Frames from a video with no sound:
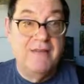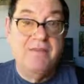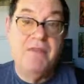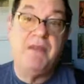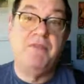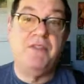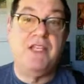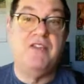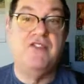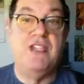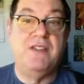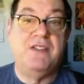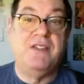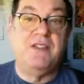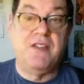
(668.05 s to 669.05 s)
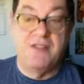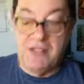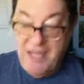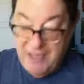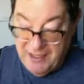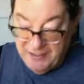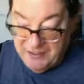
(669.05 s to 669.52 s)
People say Jesus don't
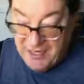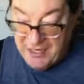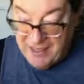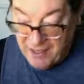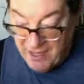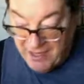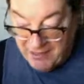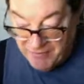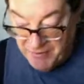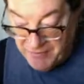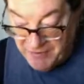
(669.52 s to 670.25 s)
say it. He's saying, I am the